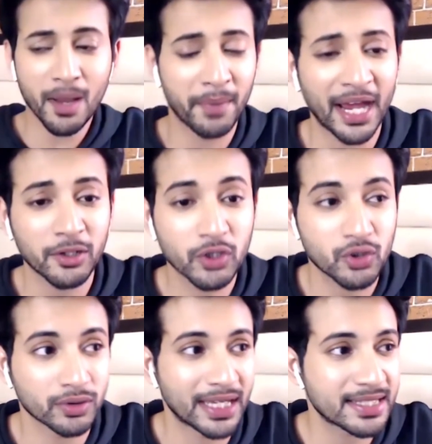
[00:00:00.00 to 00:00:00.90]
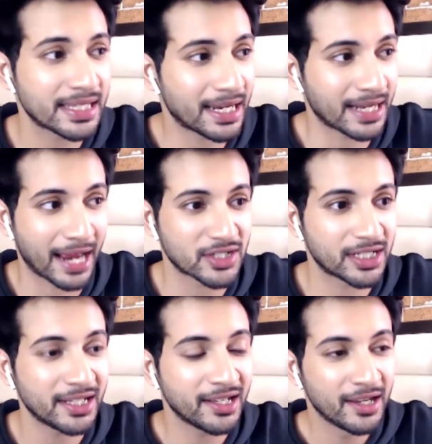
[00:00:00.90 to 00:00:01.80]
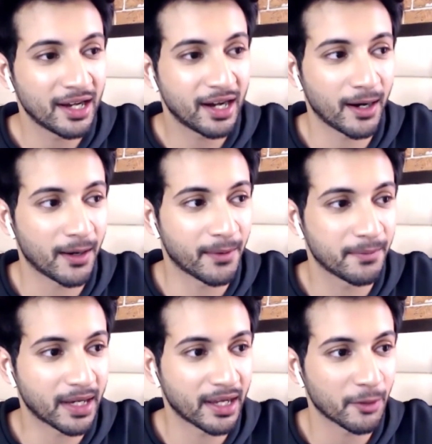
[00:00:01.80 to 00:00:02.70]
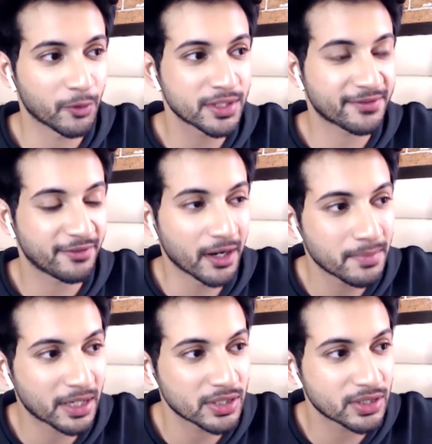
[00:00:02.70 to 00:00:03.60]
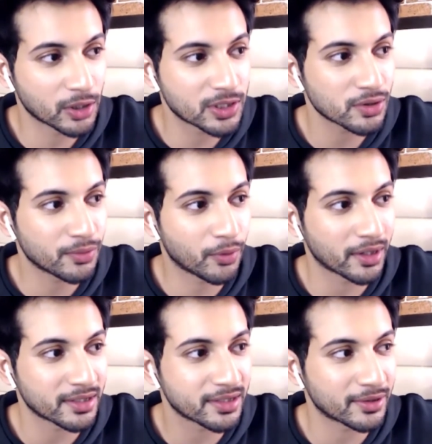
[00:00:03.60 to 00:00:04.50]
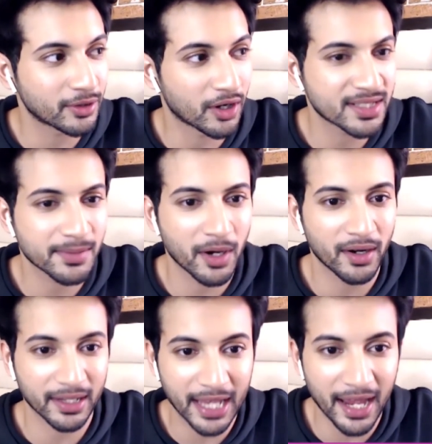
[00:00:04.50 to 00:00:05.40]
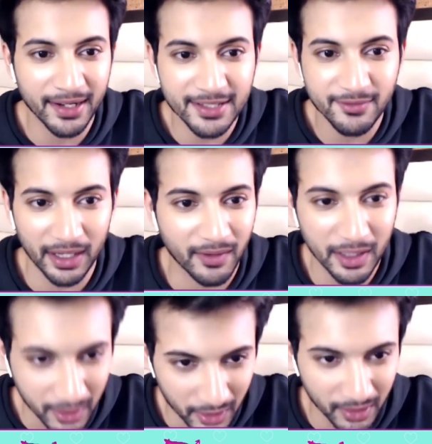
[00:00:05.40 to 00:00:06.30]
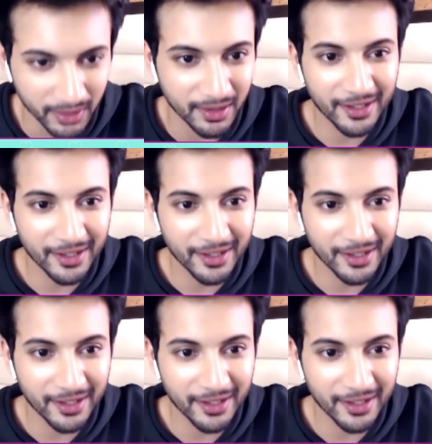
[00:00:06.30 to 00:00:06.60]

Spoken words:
But yeah, to shoot that scene, and actually, it was fun because also what it talks about again is very, very real.